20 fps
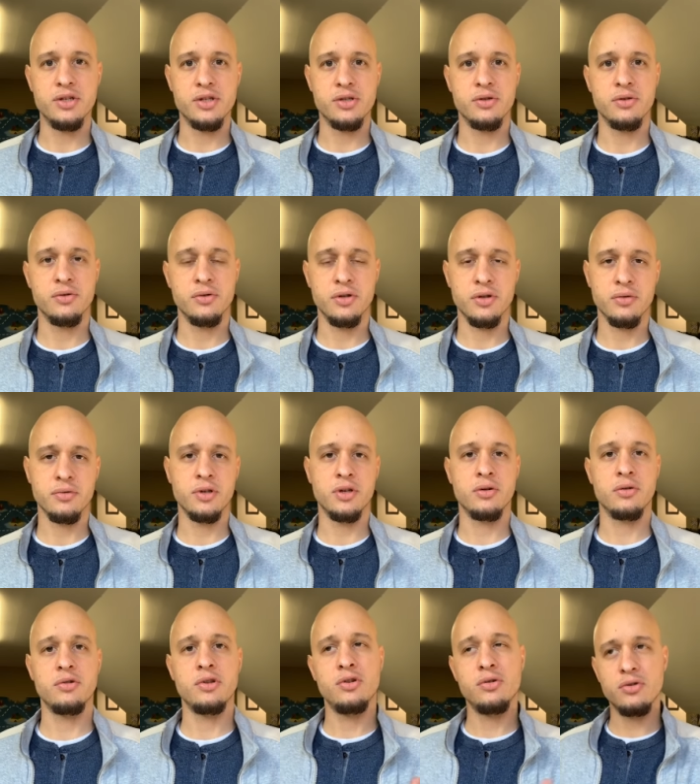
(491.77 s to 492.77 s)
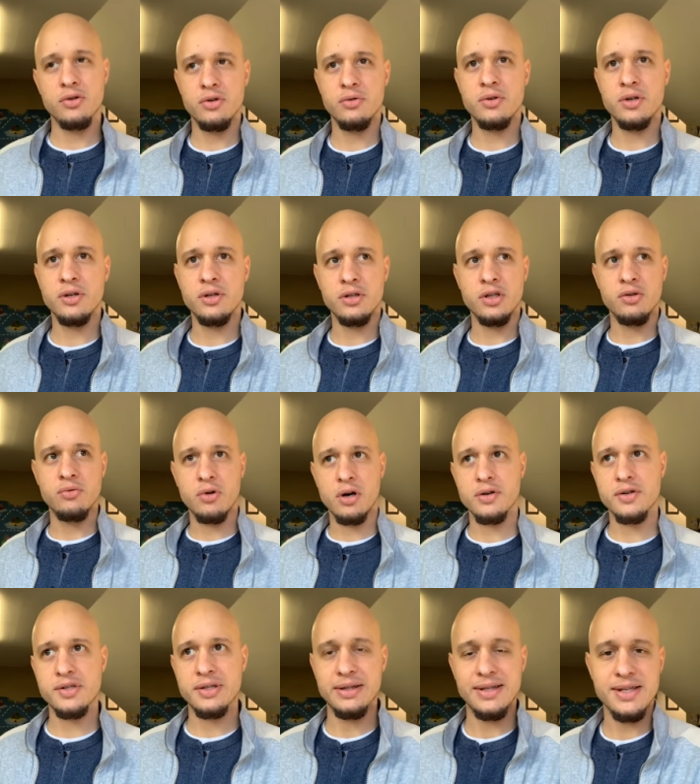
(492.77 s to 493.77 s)
So you are
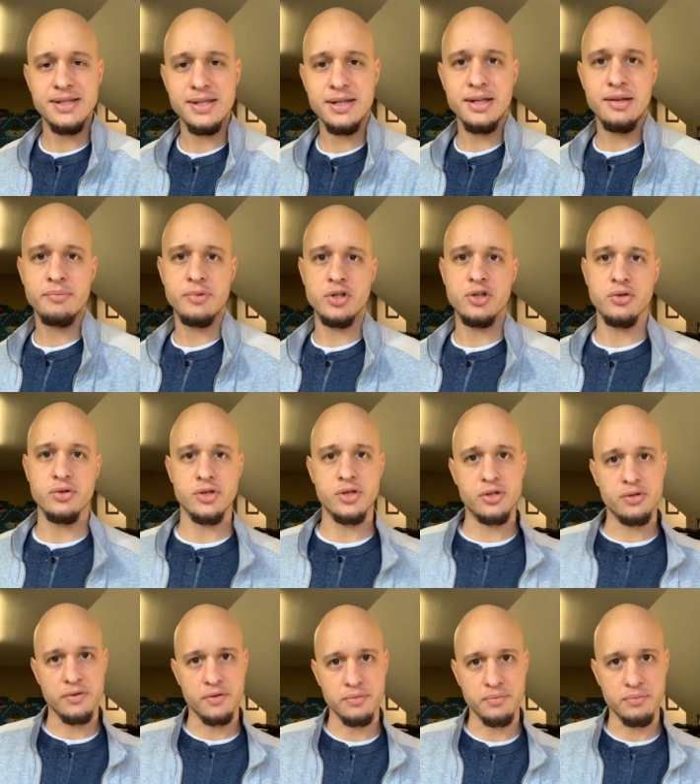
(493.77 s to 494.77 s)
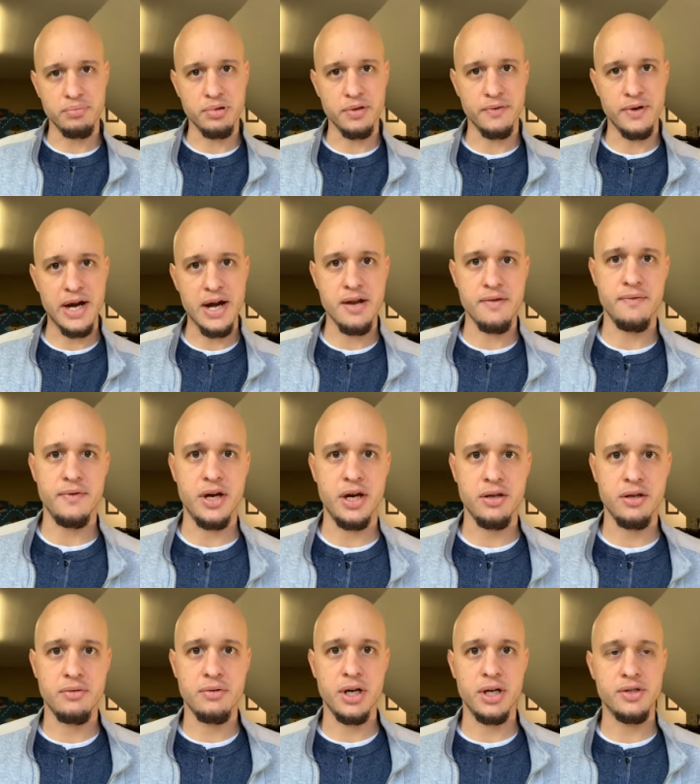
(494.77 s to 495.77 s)
soliciting, but you're still providing
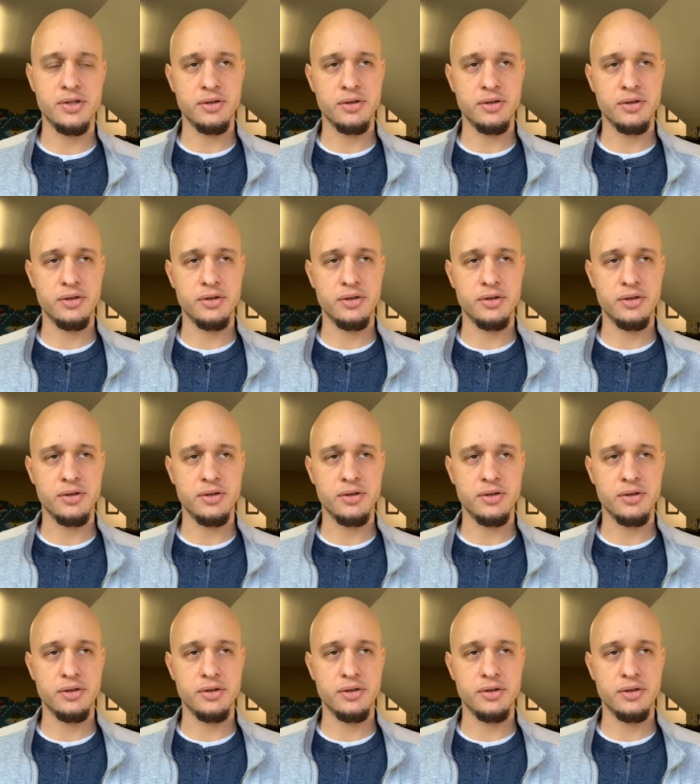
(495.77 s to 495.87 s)
value, right?